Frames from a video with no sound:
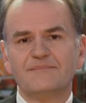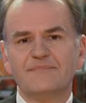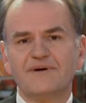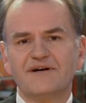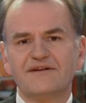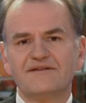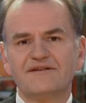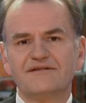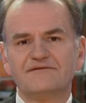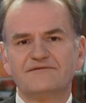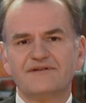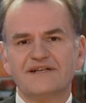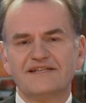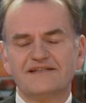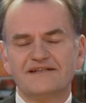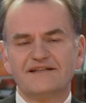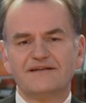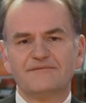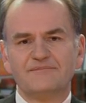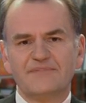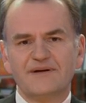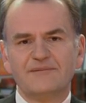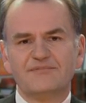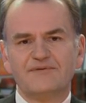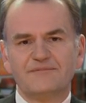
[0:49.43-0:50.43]
But the reason
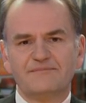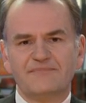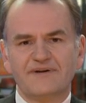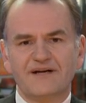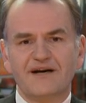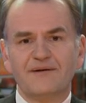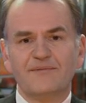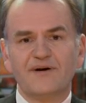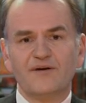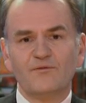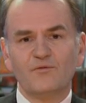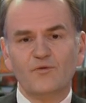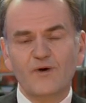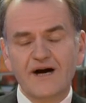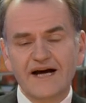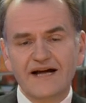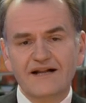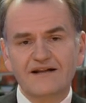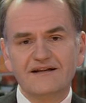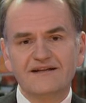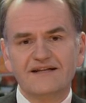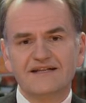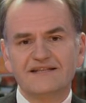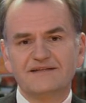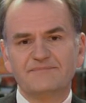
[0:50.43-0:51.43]
that people become
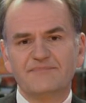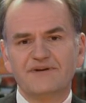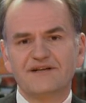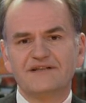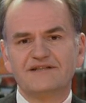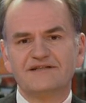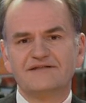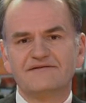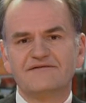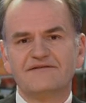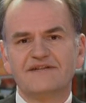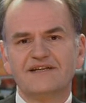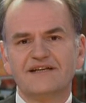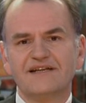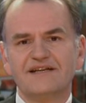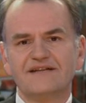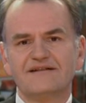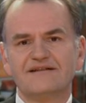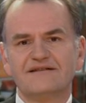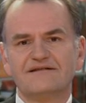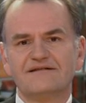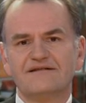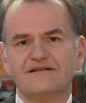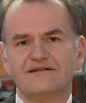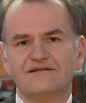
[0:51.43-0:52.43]
unwell is because of
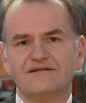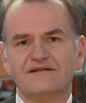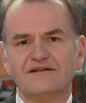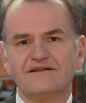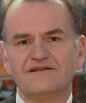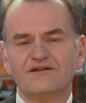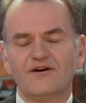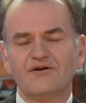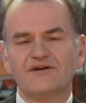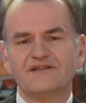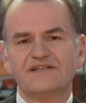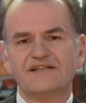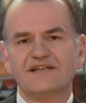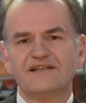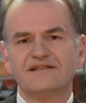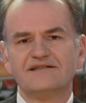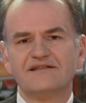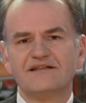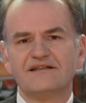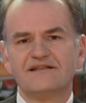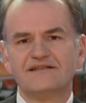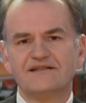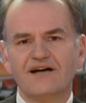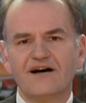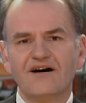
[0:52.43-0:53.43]
the
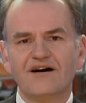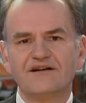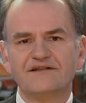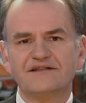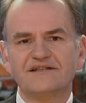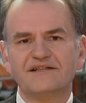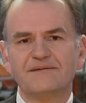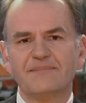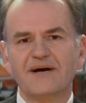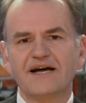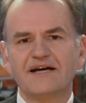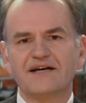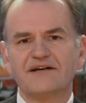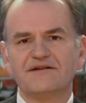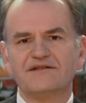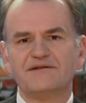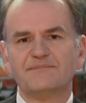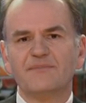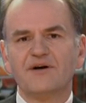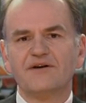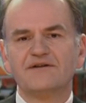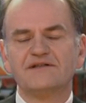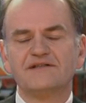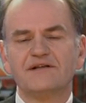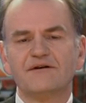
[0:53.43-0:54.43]
toxins, the tar in tobacco
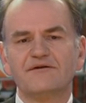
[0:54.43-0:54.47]
smoke.